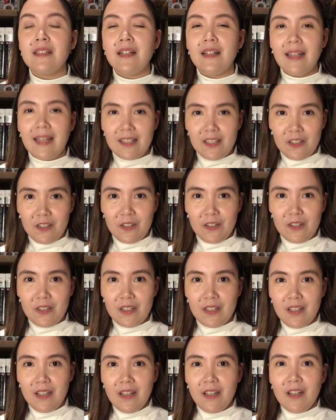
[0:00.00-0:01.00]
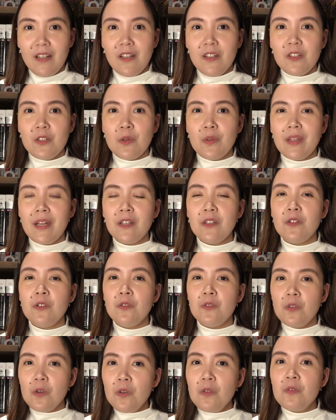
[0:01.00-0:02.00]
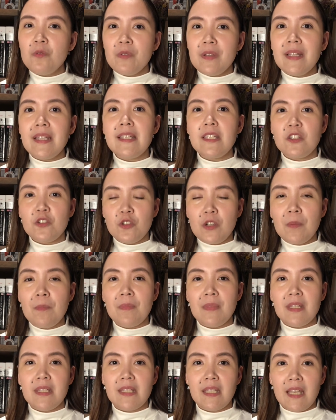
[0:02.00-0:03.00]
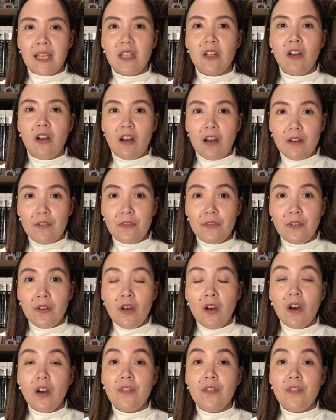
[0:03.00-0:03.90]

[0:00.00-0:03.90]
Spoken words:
cleansers so that you don't really strip the skin off of